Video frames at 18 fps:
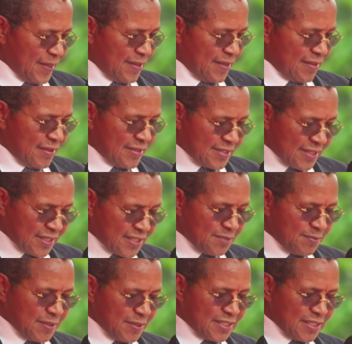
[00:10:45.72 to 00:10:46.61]
The sixth
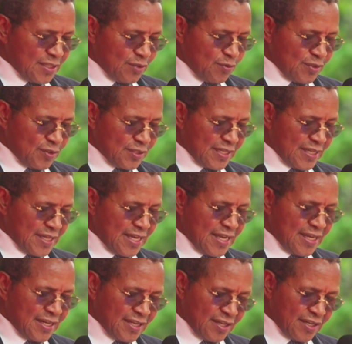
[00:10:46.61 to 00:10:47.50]
meeting was
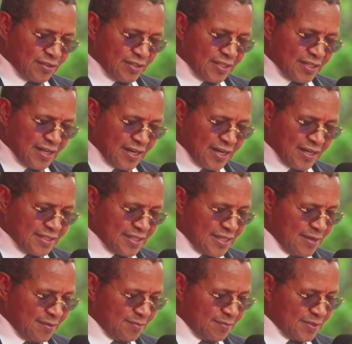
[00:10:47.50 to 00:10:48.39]
again held in Dar es
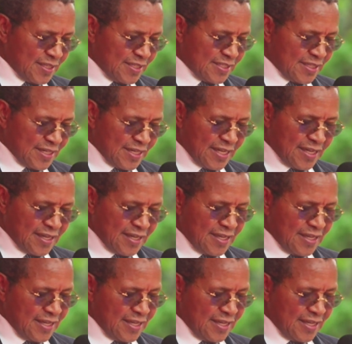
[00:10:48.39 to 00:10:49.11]
Salaam, Tanzania